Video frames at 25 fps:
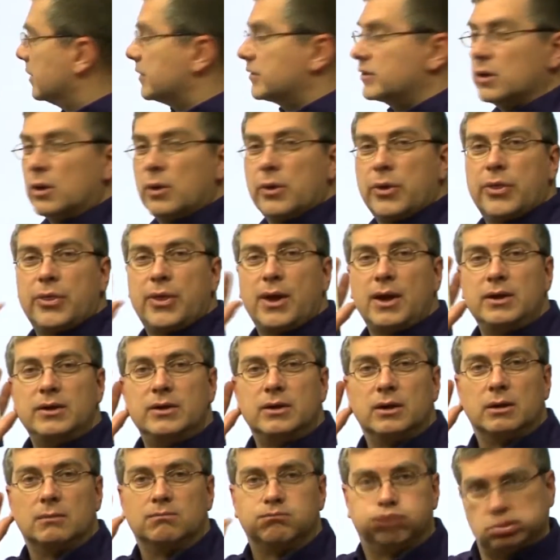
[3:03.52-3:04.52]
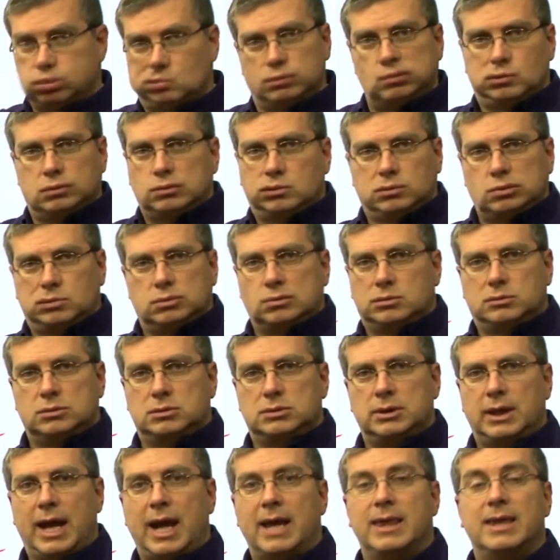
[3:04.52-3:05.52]
So thunder.
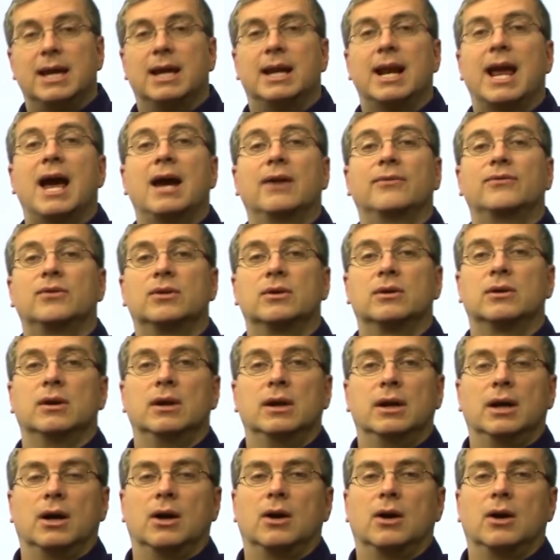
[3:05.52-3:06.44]
And then after,